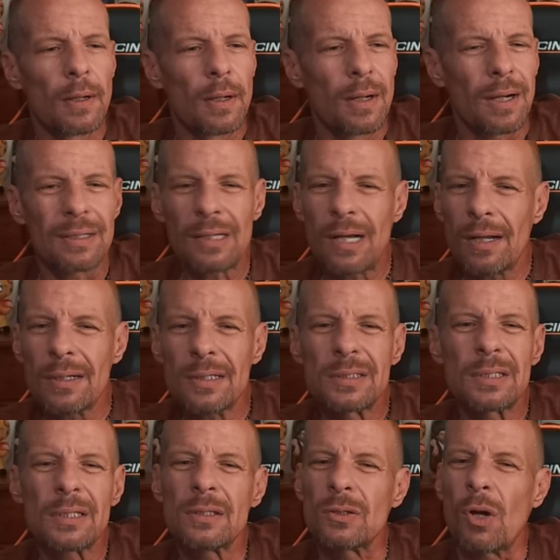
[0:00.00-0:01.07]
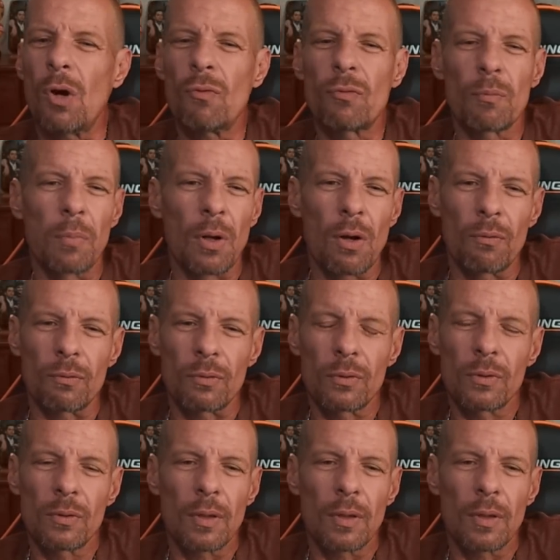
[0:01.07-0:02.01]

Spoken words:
a lot of this shit is overblown,